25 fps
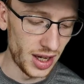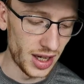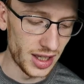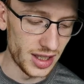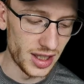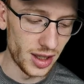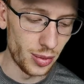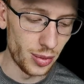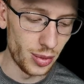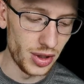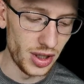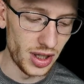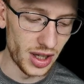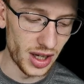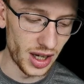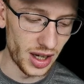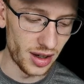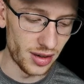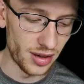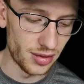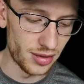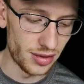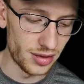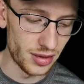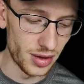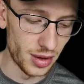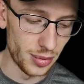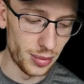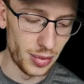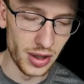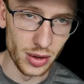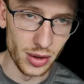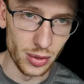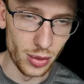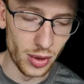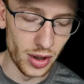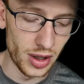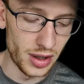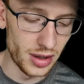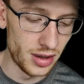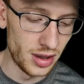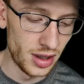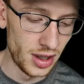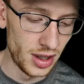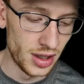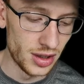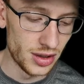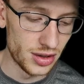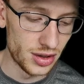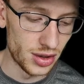and then we'd have a beta
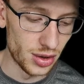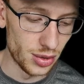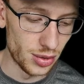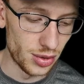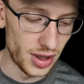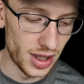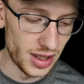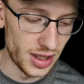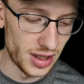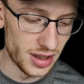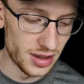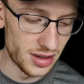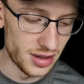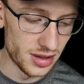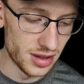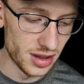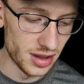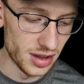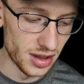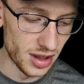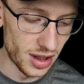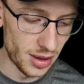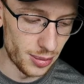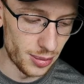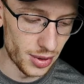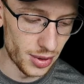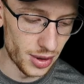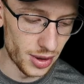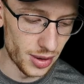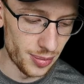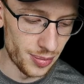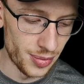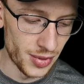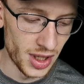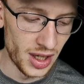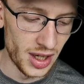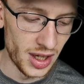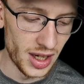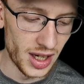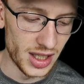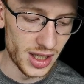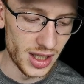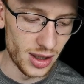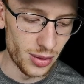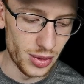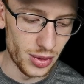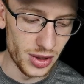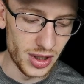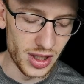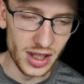1, so then this is a number,
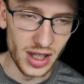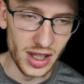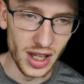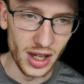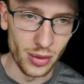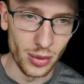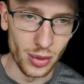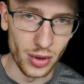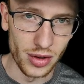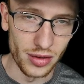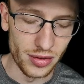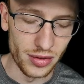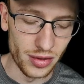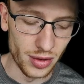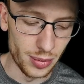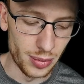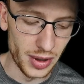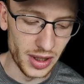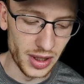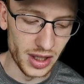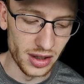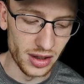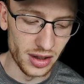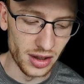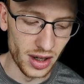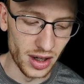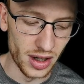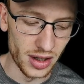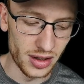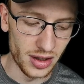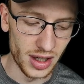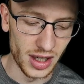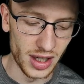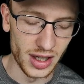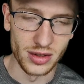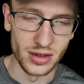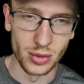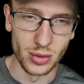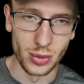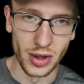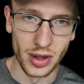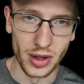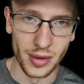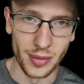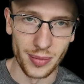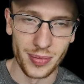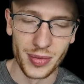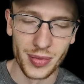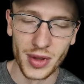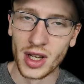and then we could get one for beta naught as
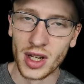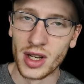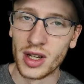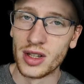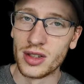well.